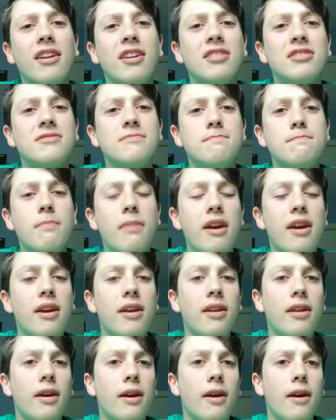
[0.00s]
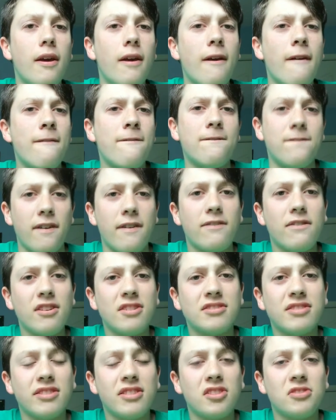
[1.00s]
in his mid
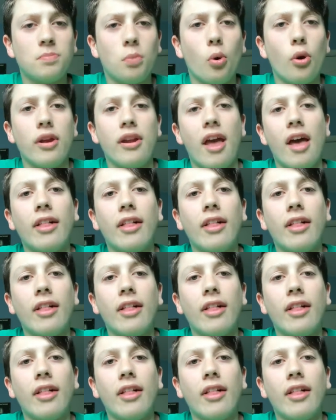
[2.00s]
fifties at this point.